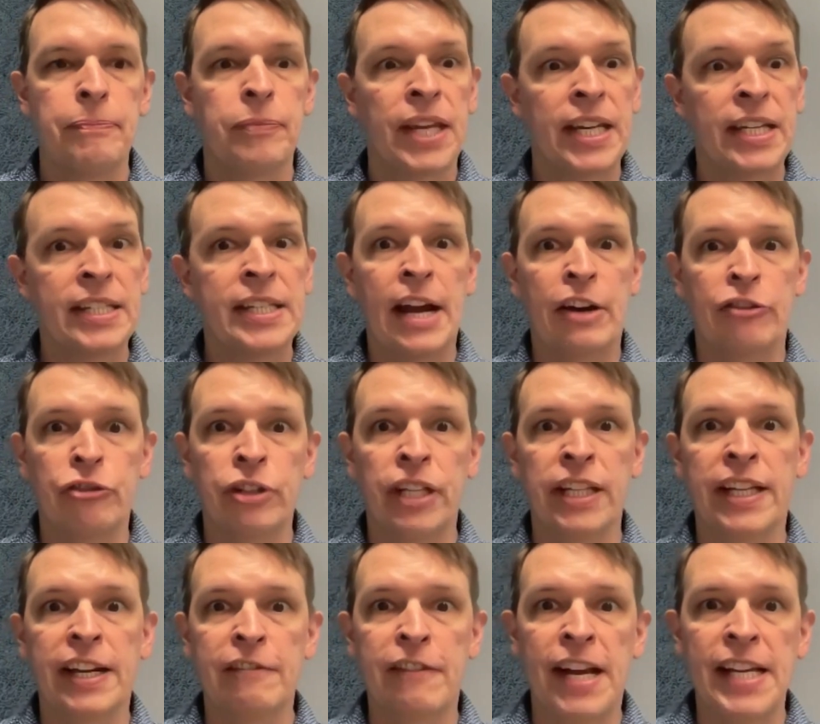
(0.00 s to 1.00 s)
kind of really
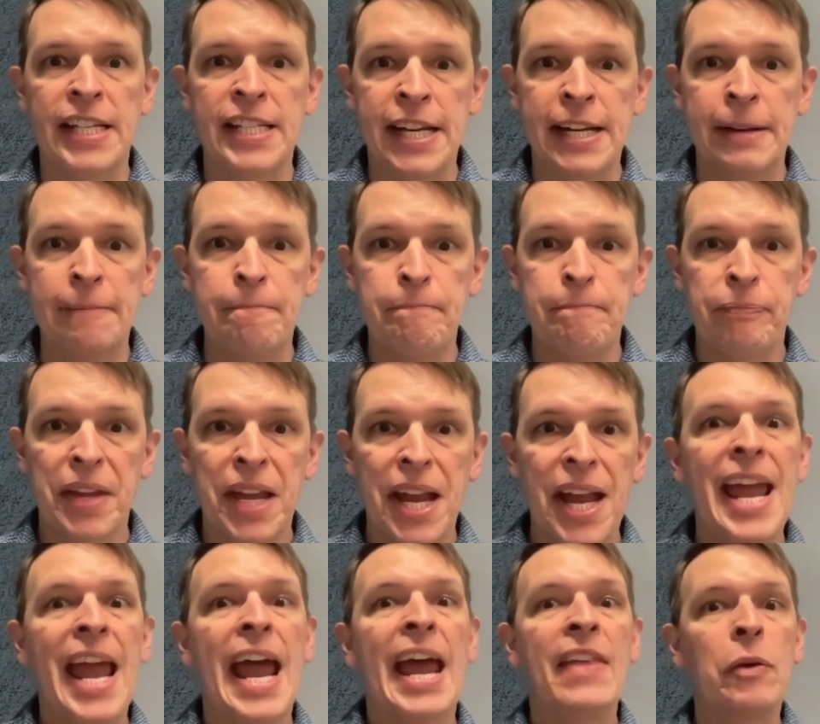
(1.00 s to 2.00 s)
investing.
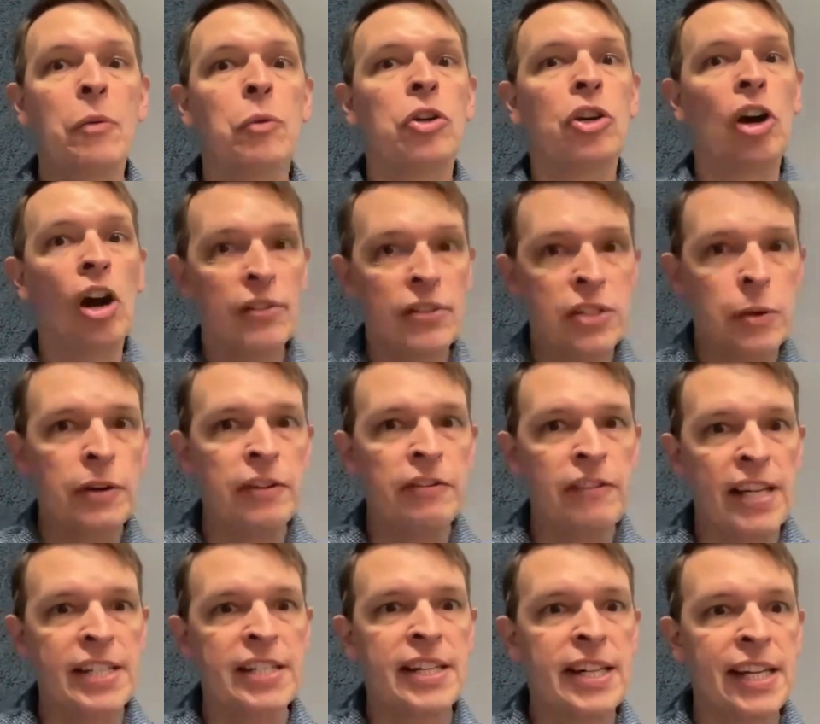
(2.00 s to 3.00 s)
And then we're also
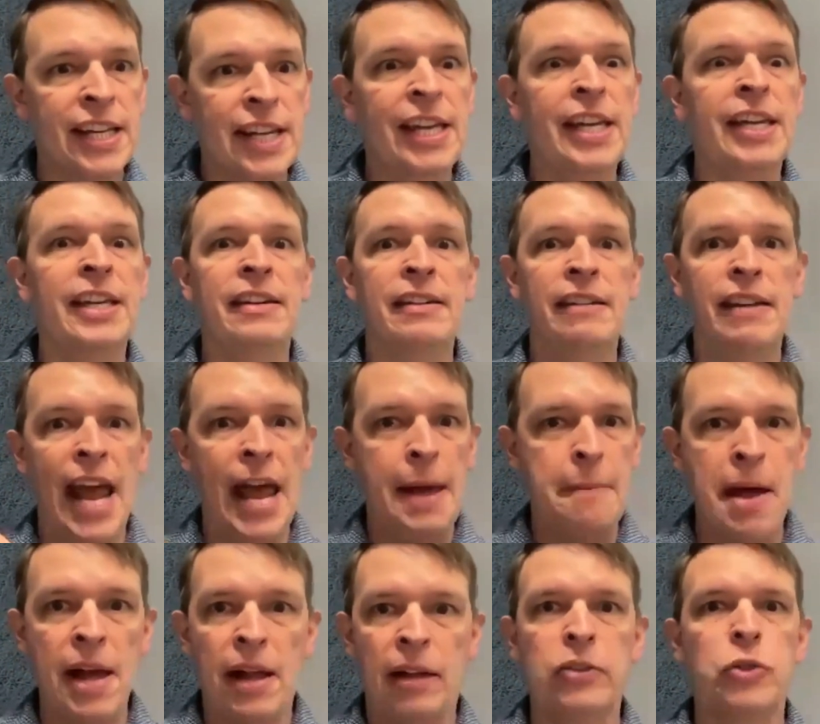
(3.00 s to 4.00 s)
investing in
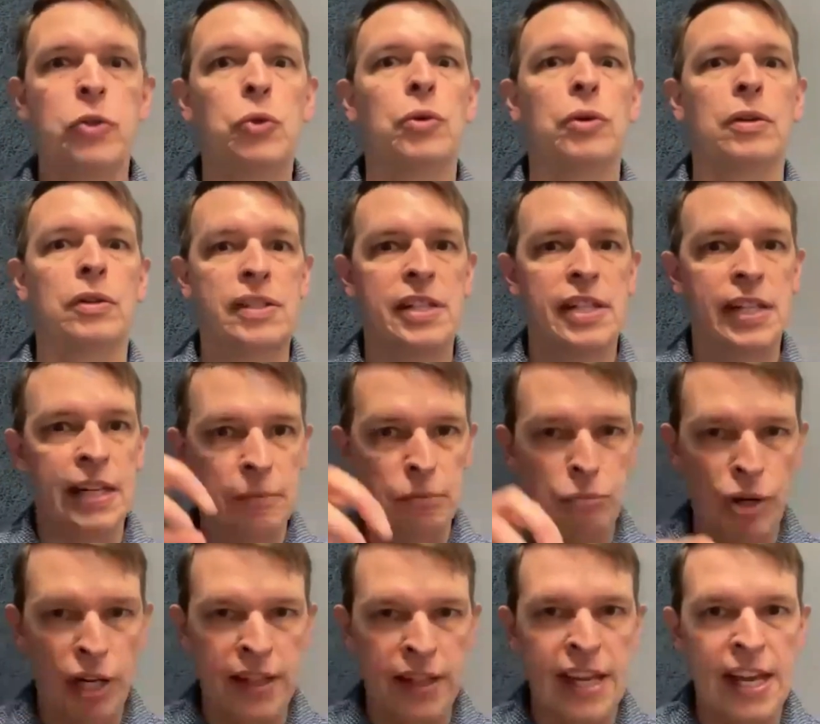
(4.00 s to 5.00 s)
ML tools that can
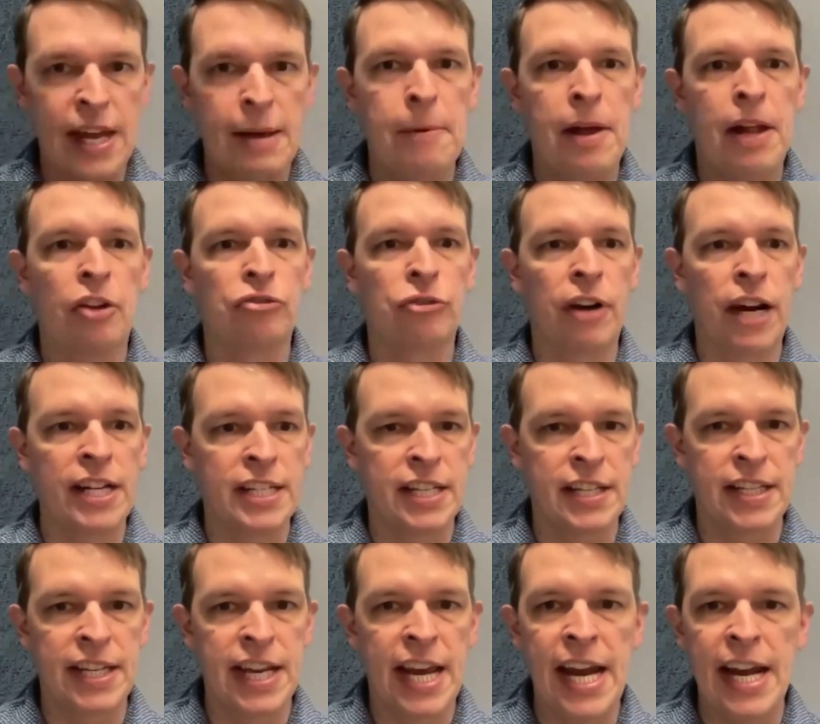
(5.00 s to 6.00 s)
bring the ML right to the
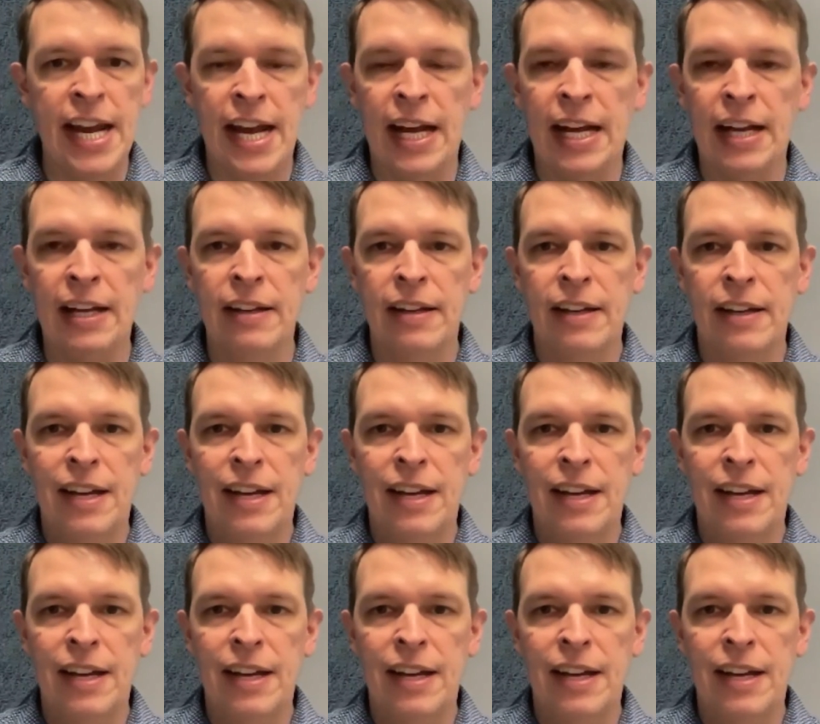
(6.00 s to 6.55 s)
data.